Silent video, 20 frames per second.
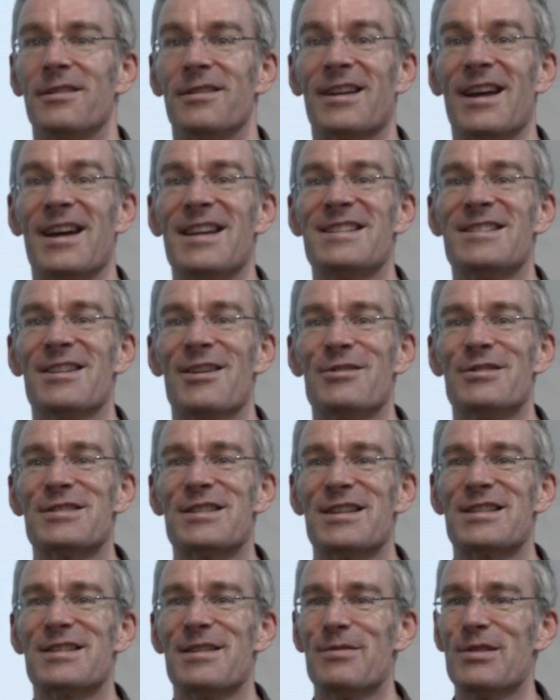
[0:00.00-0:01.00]
Okay, so
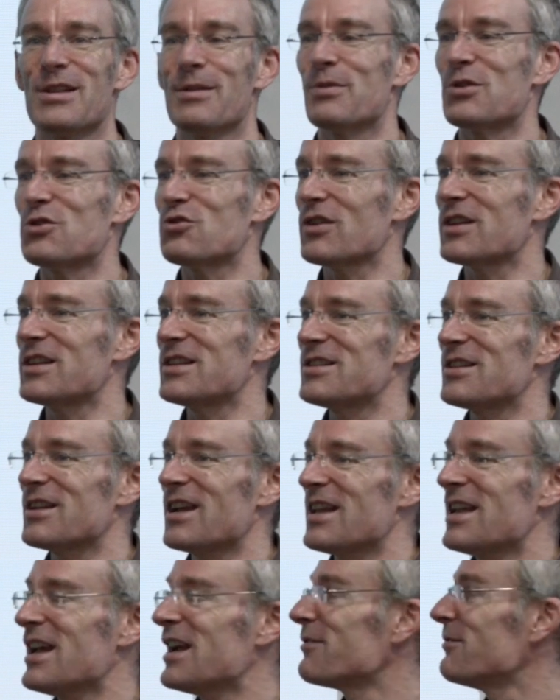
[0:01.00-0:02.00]
it's a little bit tricky to
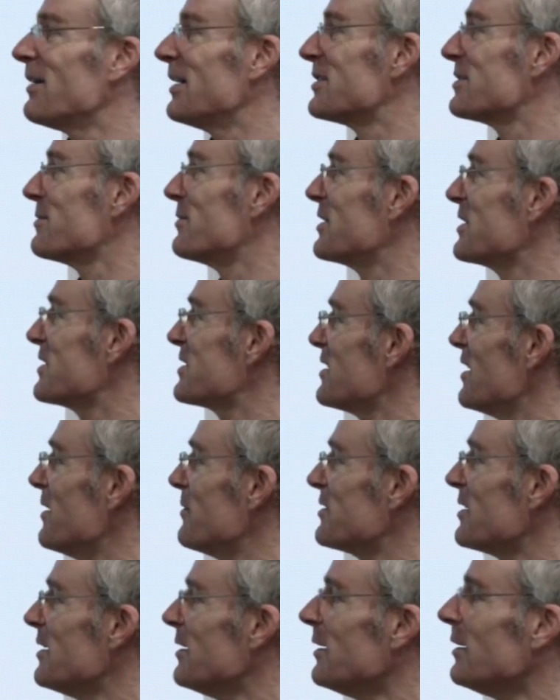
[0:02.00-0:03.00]
get your head around some of these
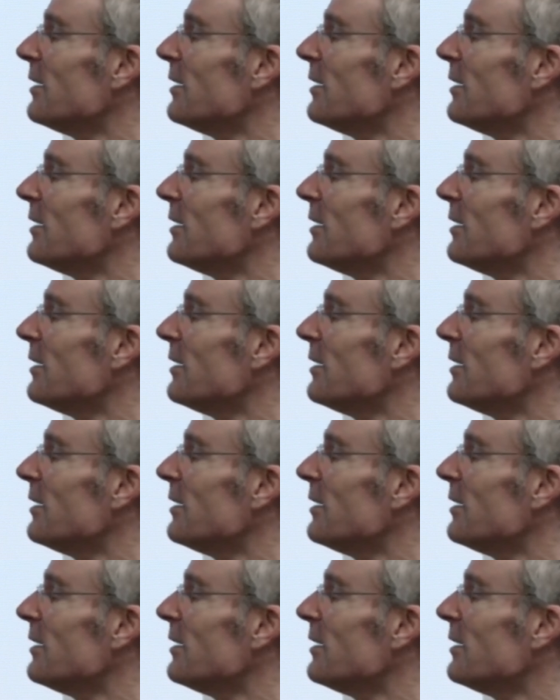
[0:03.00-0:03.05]
terms.